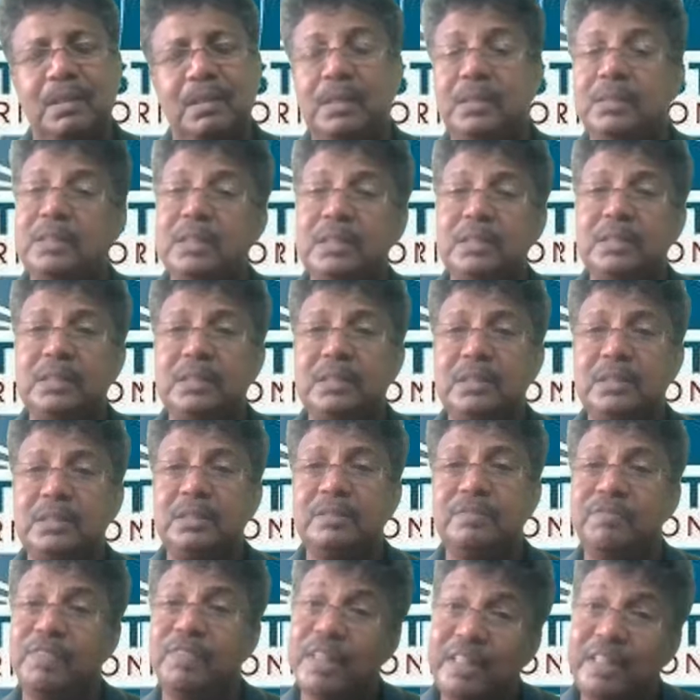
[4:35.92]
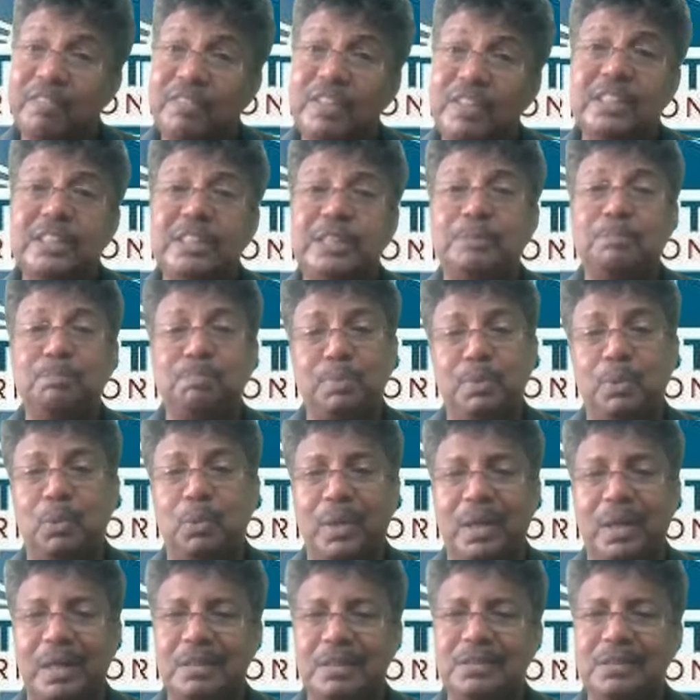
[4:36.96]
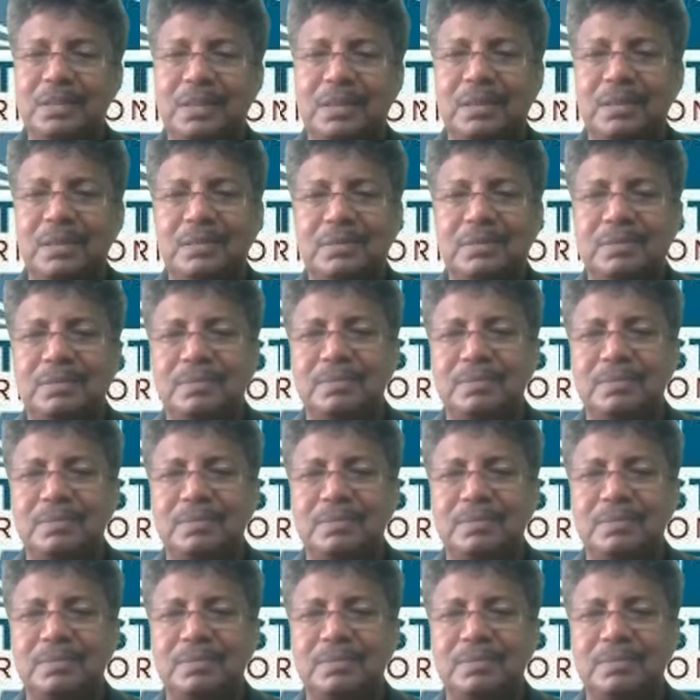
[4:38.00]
This is very, very simple one. Listen.